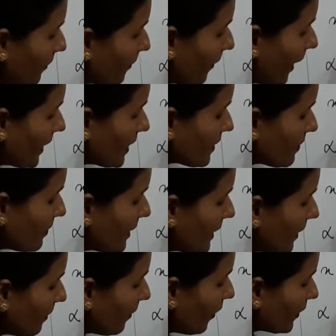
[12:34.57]
Minus b
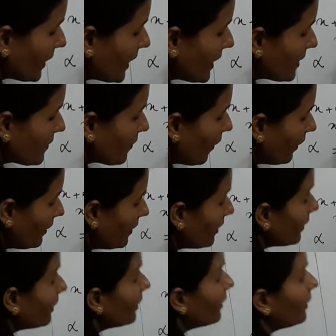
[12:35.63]
upon a is what?
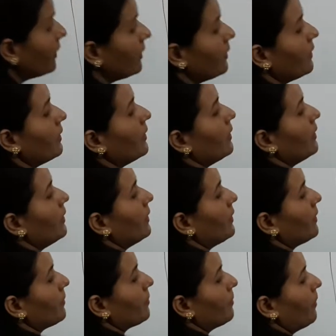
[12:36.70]

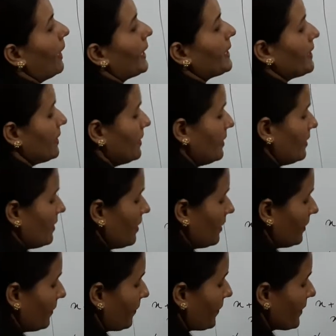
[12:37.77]
Minus
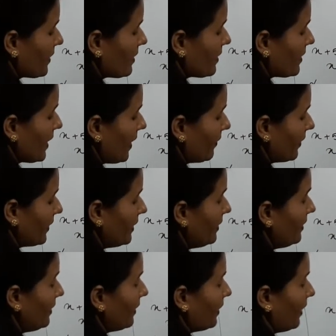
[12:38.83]
7
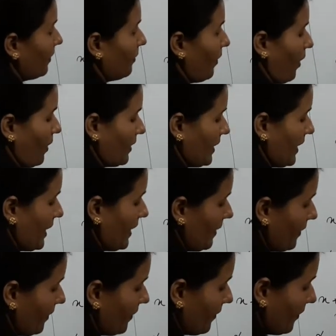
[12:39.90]
upon a.
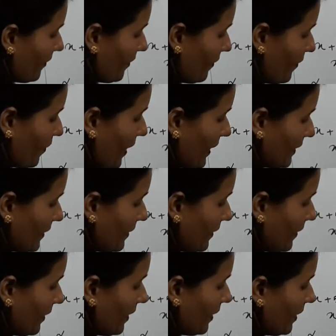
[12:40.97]
1.
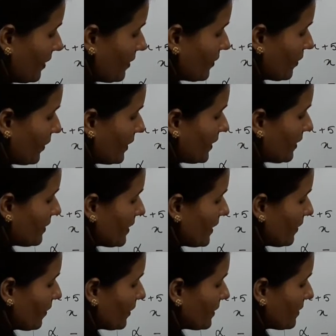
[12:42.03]
So it is
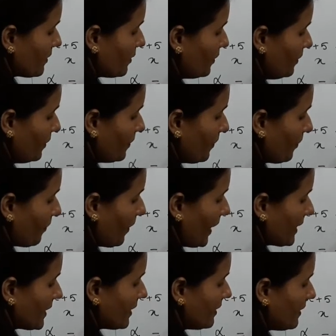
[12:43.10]
equals to
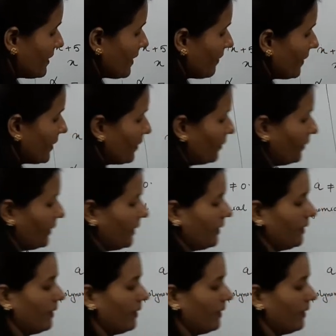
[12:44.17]
minus 7 only.